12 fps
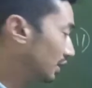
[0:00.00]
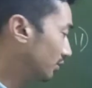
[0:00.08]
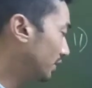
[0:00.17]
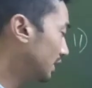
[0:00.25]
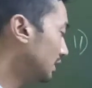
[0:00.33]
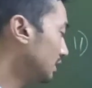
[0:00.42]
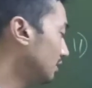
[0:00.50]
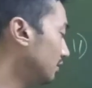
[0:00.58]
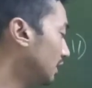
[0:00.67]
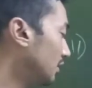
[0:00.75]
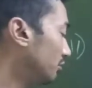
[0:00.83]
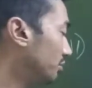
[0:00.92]
When the
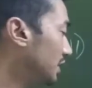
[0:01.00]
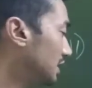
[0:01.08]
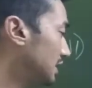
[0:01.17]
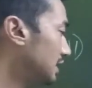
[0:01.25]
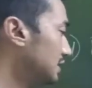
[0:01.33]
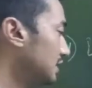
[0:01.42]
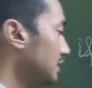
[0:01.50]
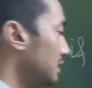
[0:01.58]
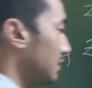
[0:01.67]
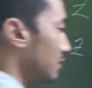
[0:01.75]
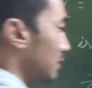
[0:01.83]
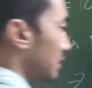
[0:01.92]
value of b is less than
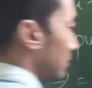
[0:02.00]
0, the